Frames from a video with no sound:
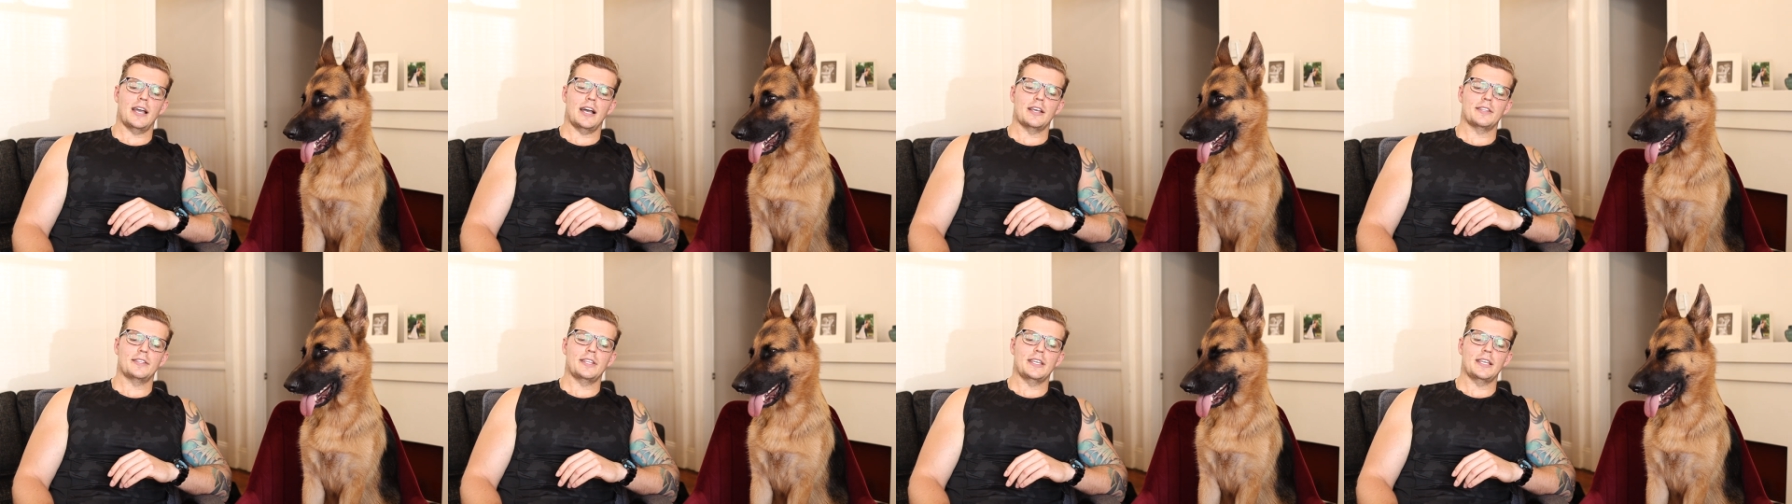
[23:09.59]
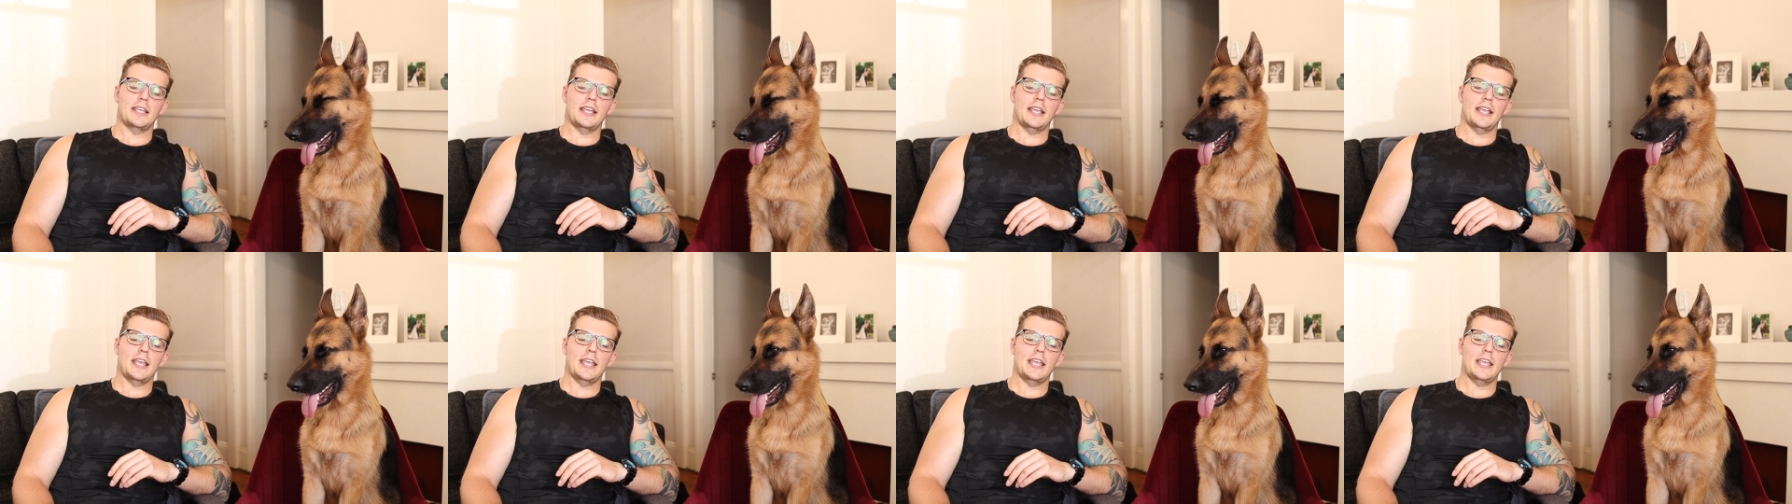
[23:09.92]
I
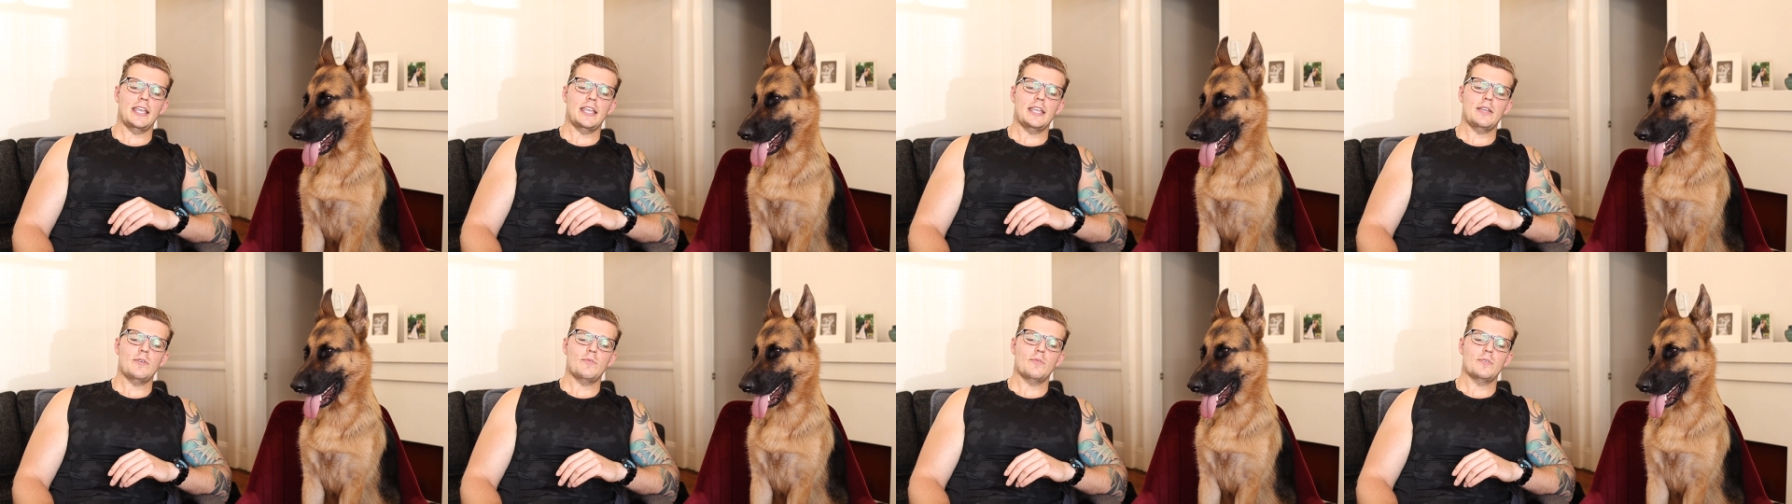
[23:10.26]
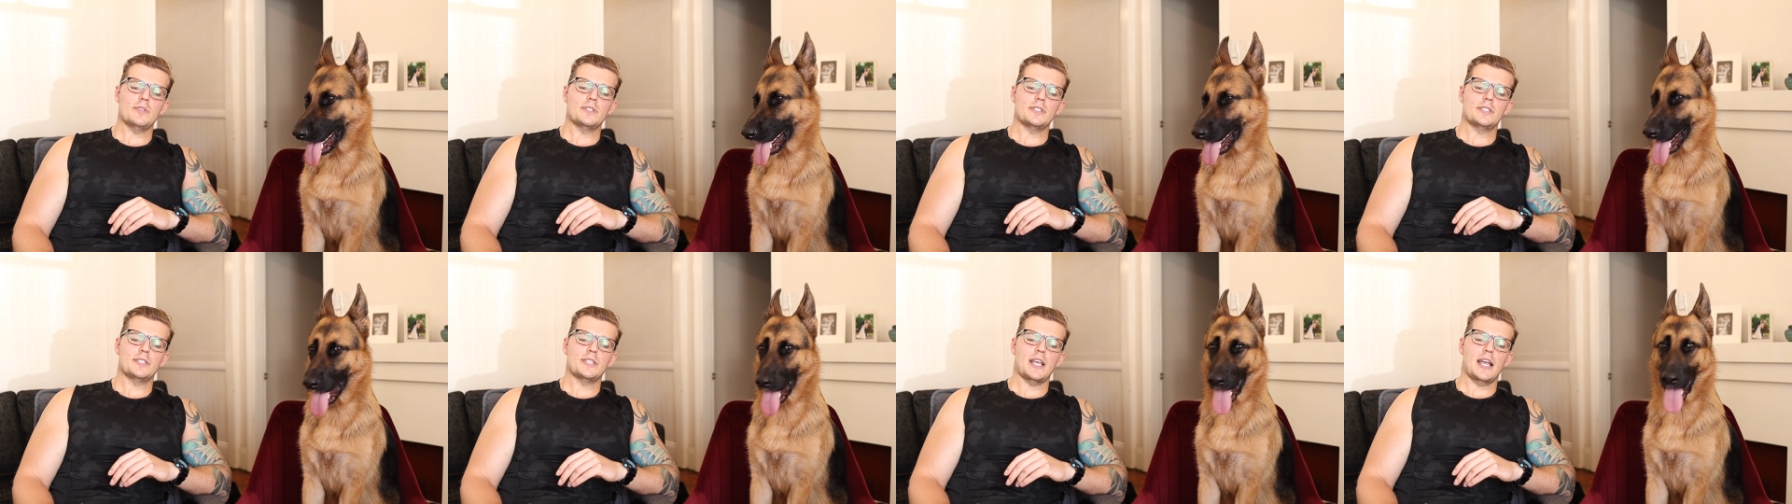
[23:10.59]
think he
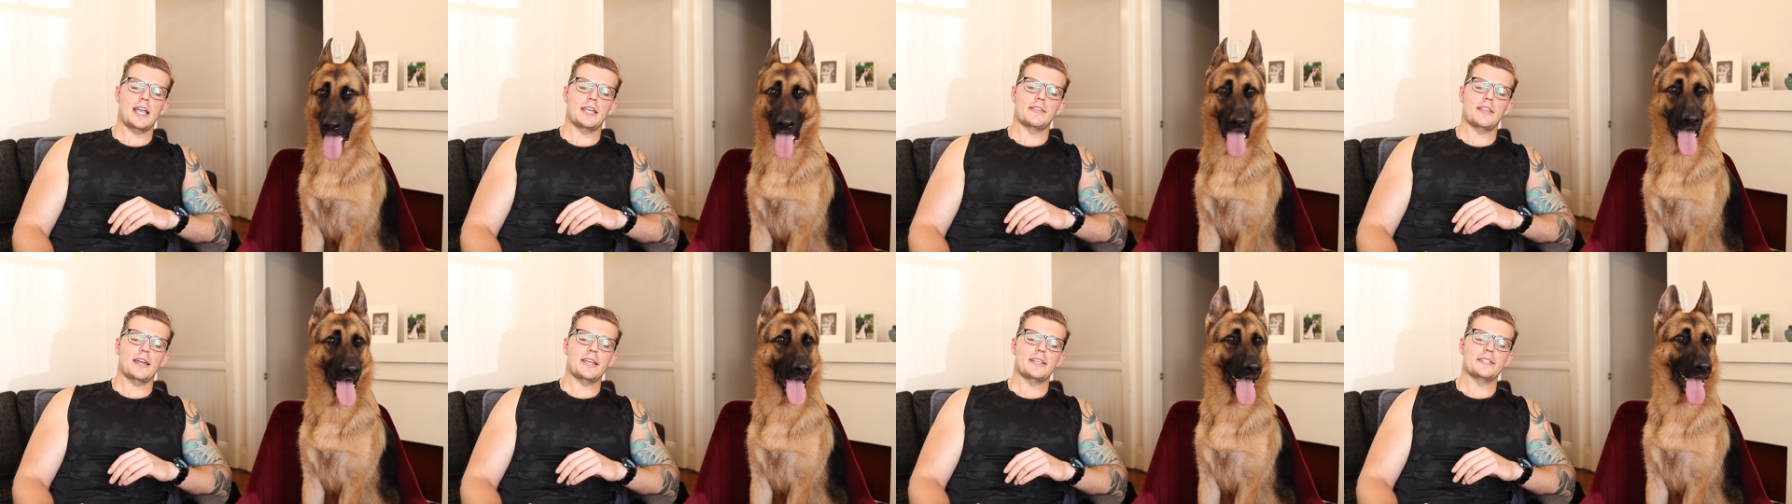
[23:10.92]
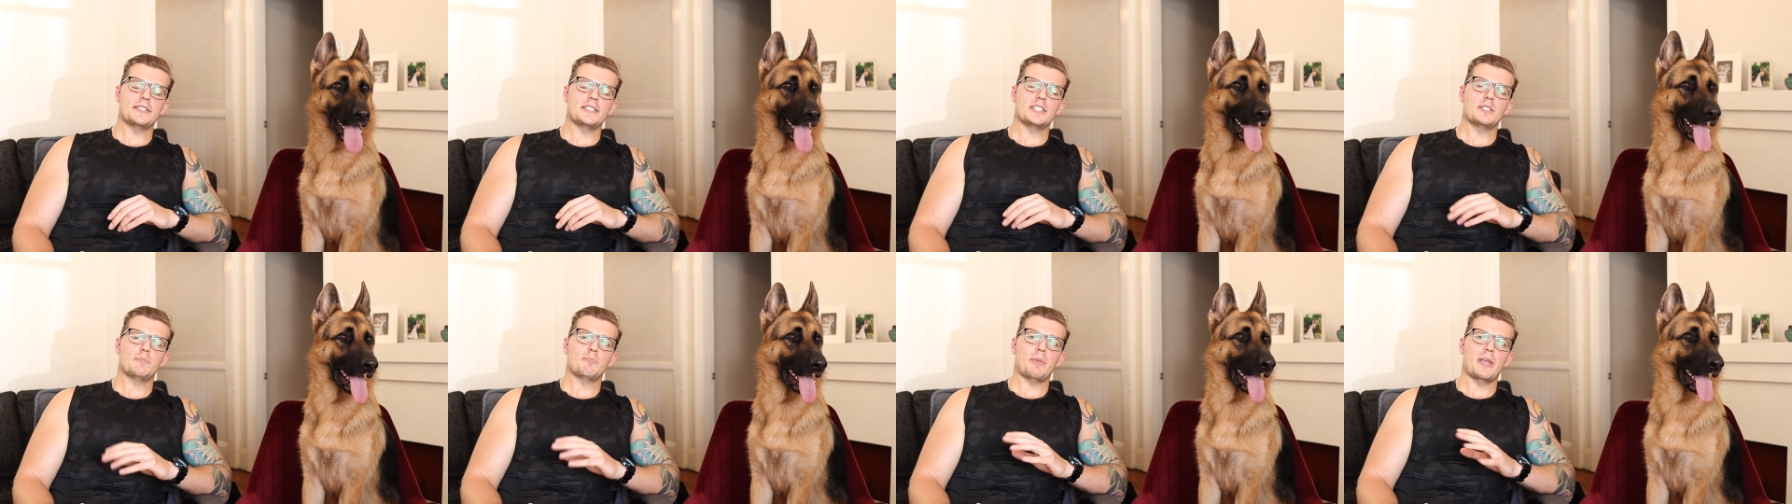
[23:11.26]
was saying they
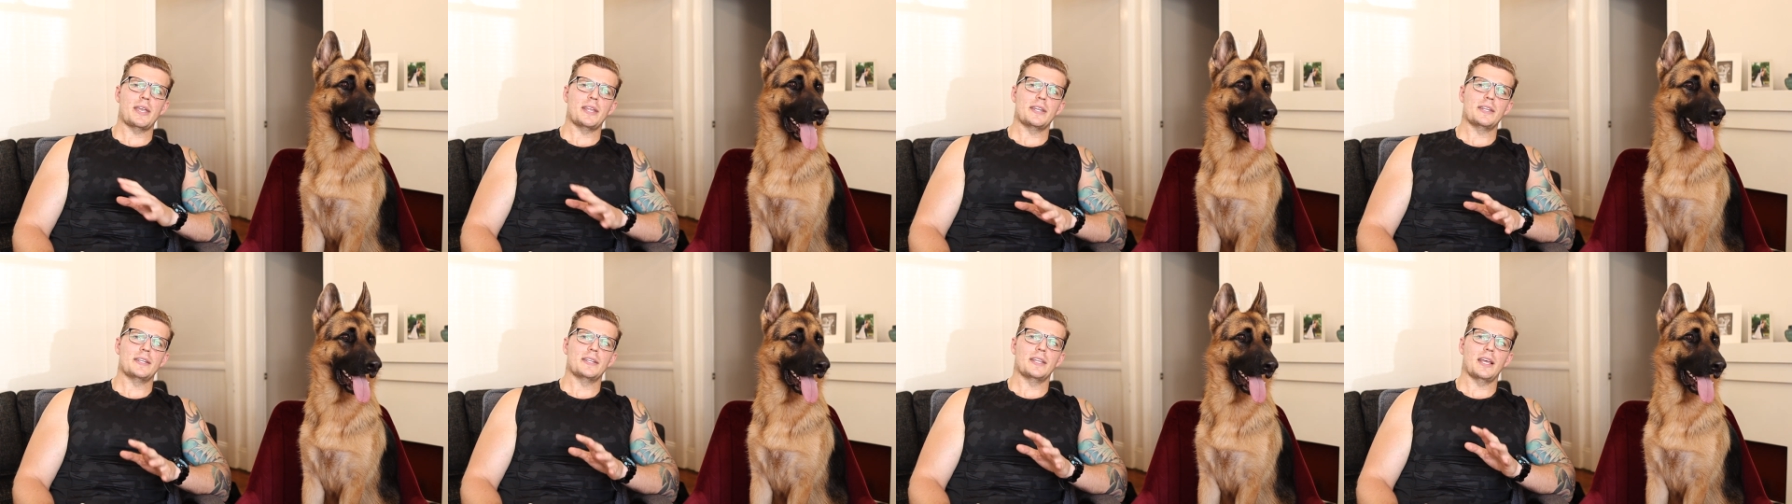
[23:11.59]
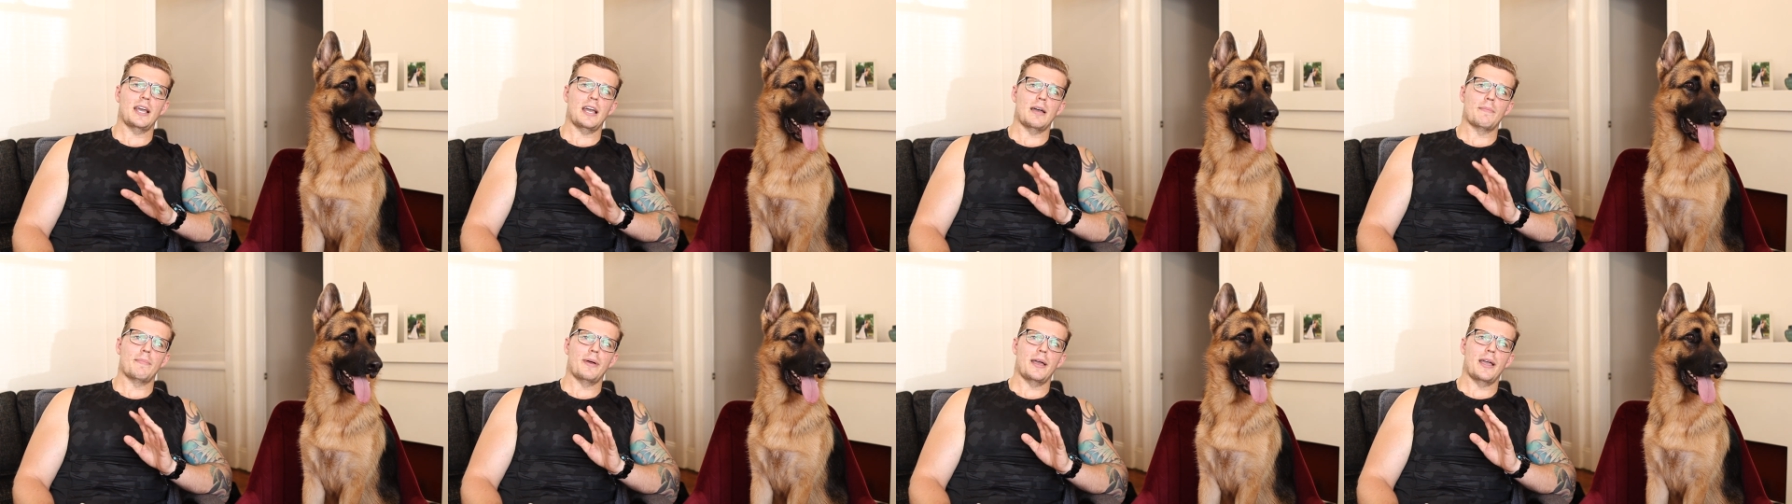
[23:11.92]
spend
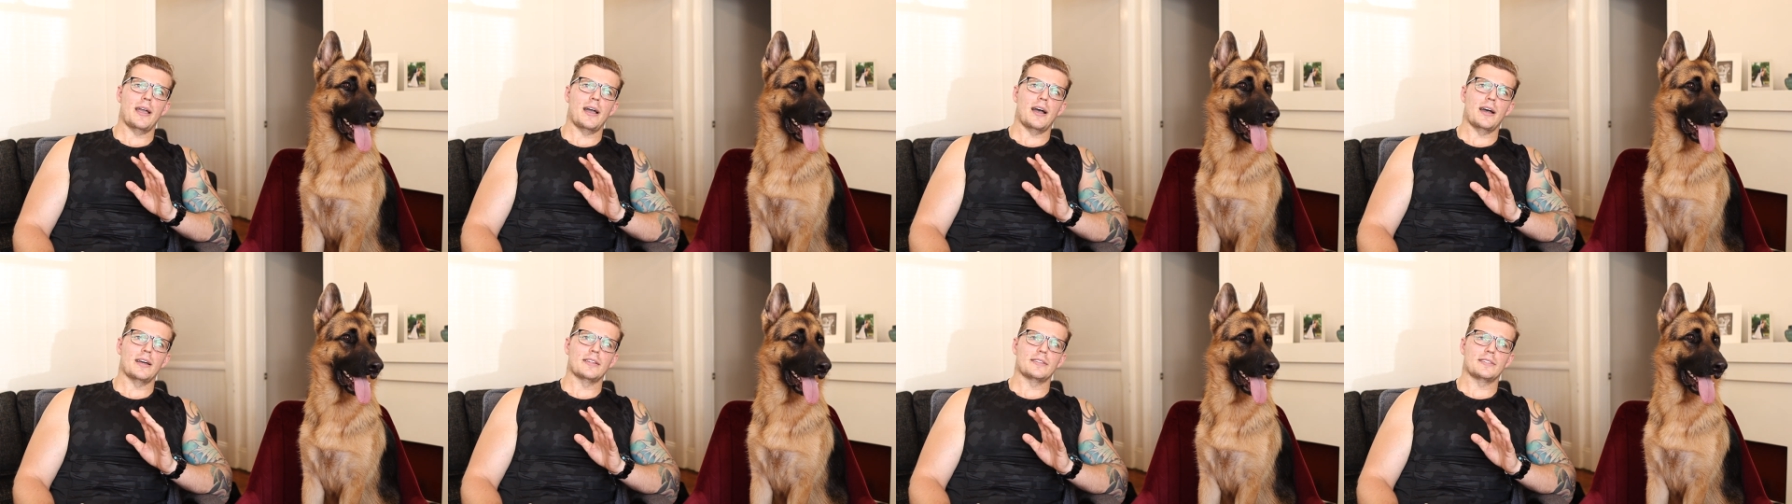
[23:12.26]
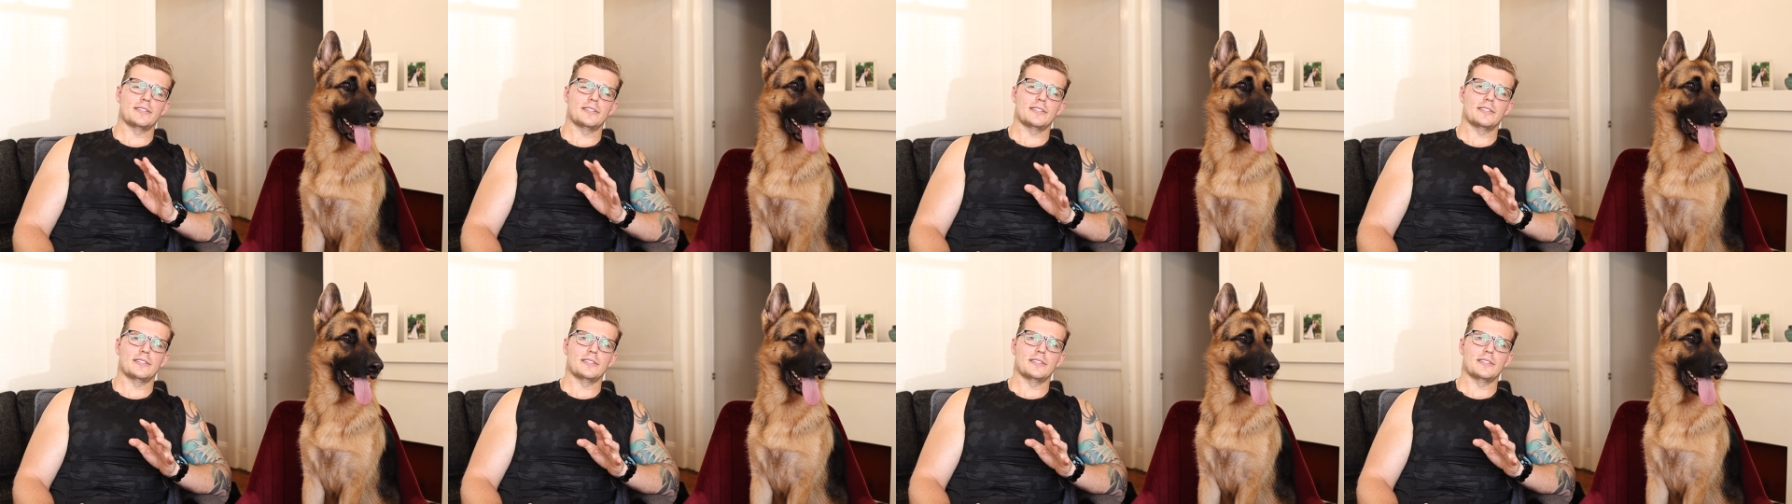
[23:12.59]
about,